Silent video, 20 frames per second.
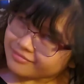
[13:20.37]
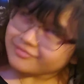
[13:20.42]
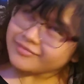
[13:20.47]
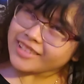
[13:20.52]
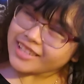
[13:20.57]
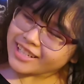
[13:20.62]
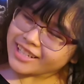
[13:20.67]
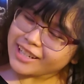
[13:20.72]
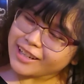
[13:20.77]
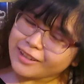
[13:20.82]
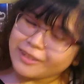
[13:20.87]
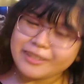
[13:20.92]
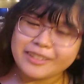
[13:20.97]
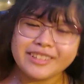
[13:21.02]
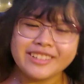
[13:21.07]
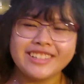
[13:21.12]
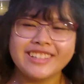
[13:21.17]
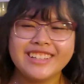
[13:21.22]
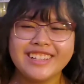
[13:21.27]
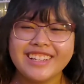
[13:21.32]

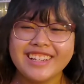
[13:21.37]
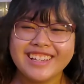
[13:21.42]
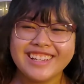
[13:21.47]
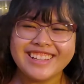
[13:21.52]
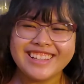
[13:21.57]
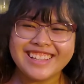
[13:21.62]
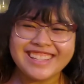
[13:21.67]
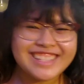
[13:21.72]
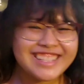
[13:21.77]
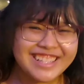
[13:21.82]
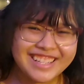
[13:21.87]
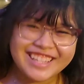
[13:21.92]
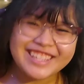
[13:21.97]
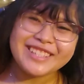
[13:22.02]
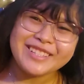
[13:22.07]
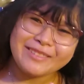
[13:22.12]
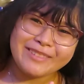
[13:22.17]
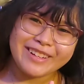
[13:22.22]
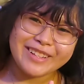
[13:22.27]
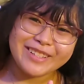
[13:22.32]
it
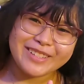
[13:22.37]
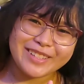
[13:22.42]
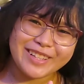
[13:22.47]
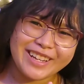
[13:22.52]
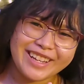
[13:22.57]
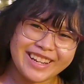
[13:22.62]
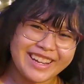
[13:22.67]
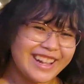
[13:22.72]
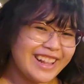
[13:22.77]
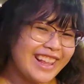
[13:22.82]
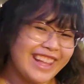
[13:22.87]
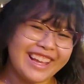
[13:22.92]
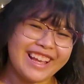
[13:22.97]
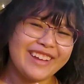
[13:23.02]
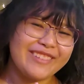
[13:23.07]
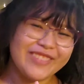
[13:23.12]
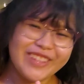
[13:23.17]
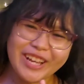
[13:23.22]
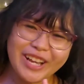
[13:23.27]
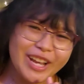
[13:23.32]
smells good. Like
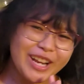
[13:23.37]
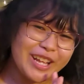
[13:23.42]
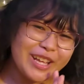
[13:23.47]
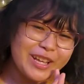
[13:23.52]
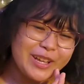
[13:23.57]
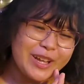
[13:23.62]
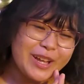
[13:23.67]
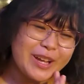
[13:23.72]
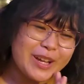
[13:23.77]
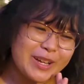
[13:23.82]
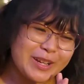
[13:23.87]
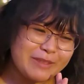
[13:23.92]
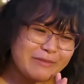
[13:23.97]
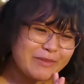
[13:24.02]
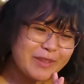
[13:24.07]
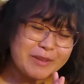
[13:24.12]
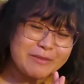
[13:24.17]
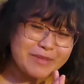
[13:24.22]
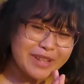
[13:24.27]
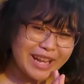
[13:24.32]
I'm not gonna
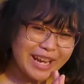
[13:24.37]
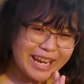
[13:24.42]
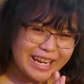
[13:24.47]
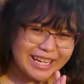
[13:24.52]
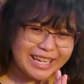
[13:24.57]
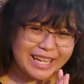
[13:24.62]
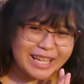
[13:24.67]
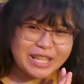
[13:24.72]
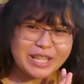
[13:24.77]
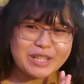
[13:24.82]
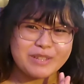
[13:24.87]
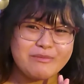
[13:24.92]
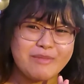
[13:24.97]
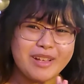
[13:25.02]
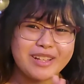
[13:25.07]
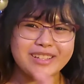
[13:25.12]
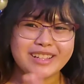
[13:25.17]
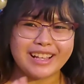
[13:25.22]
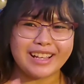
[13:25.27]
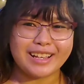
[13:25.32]
complain that it
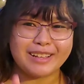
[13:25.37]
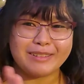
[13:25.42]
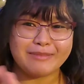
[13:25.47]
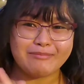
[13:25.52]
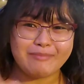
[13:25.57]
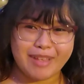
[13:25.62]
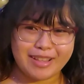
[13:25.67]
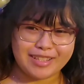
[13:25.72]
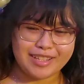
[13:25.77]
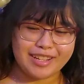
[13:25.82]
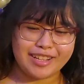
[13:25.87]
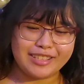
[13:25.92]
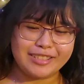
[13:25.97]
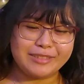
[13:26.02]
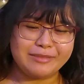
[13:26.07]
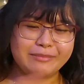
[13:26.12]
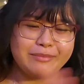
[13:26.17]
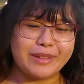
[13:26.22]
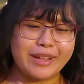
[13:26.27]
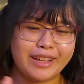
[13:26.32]
smells like a men's
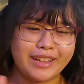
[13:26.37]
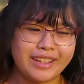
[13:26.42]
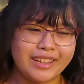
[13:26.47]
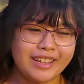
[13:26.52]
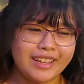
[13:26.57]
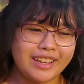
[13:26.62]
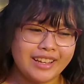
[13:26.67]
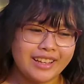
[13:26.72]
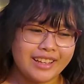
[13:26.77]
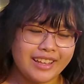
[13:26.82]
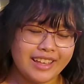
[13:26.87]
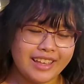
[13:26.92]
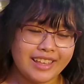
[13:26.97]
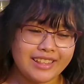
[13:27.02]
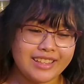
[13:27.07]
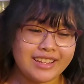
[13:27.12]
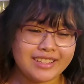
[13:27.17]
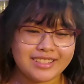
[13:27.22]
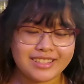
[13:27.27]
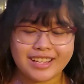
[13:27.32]
cologne, but it
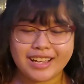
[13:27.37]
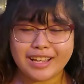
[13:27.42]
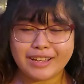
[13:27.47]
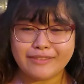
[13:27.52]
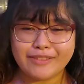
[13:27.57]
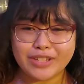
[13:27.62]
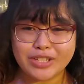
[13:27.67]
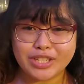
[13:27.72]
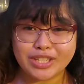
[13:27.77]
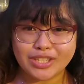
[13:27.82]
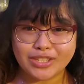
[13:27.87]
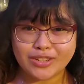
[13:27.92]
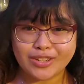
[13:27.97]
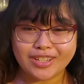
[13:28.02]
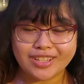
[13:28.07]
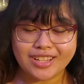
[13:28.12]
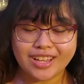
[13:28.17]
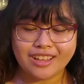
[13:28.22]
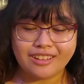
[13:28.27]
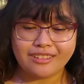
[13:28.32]
does have a
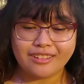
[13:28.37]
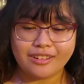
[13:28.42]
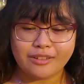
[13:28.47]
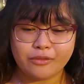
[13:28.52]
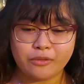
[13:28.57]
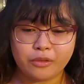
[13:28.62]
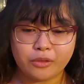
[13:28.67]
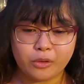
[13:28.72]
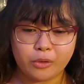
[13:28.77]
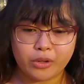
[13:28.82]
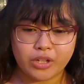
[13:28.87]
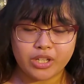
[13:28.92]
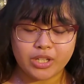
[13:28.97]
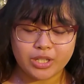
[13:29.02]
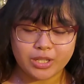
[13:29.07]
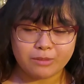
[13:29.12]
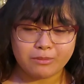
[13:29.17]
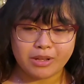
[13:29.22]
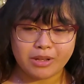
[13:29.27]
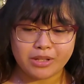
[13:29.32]
citrus and a floral
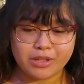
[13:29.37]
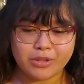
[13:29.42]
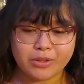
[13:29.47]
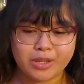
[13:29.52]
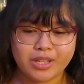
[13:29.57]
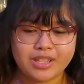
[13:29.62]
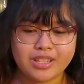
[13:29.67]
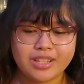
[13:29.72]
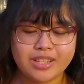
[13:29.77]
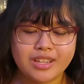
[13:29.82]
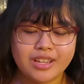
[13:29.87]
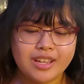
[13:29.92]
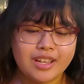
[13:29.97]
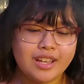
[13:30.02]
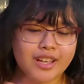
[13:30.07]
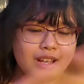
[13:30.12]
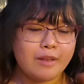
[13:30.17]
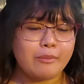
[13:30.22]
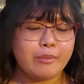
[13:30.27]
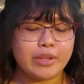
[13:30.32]
smell to it.
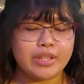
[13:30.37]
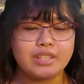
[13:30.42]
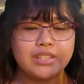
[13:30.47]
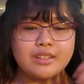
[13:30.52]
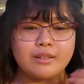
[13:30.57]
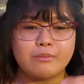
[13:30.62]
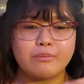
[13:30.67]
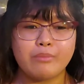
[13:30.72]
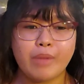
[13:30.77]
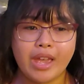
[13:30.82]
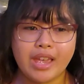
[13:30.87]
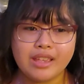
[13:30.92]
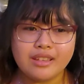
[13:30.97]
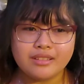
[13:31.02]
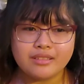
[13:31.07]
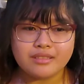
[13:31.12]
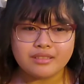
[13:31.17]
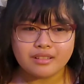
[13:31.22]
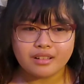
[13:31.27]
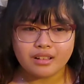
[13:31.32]
But the
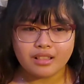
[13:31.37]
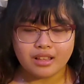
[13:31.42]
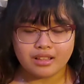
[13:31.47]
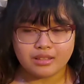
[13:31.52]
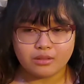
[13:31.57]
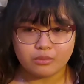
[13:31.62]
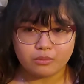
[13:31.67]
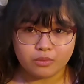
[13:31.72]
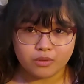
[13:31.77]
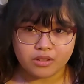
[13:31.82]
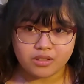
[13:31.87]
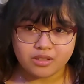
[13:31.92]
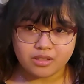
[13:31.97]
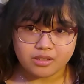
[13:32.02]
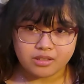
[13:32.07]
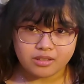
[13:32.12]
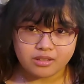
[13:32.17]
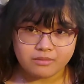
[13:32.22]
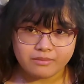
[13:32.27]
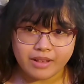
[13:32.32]
base, like the wood
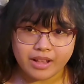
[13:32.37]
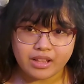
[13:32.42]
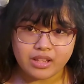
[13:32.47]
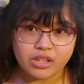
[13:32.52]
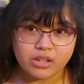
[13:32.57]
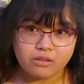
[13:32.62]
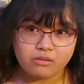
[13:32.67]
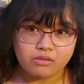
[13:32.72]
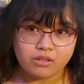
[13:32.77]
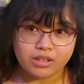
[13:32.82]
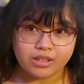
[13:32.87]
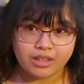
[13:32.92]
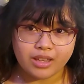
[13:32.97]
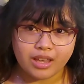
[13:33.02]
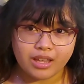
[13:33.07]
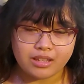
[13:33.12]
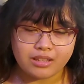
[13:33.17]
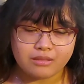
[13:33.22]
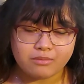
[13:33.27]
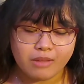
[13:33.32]
smell, you really
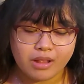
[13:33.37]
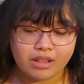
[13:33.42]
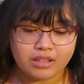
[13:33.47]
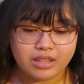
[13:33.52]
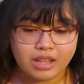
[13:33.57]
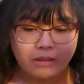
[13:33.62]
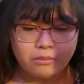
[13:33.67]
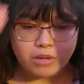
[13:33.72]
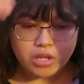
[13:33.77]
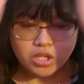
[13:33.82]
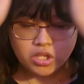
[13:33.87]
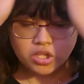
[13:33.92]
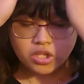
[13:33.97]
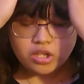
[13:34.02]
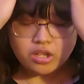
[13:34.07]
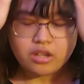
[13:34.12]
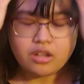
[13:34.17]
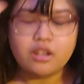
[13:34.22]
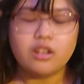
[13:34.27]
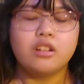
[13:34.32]
can't smell it that much.
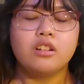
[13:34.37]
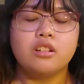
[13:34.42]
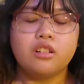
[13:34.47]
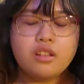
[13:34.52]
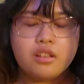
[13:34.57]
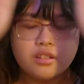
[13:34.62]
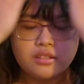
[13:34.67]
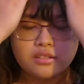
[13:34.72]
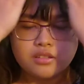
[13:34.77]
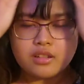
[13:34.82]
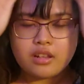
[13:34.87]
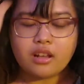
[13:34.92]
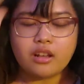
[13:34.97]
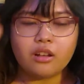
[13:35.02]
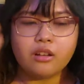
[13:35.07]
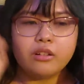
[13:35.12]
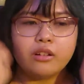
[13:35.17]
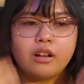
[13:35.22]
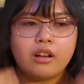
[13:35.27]
So,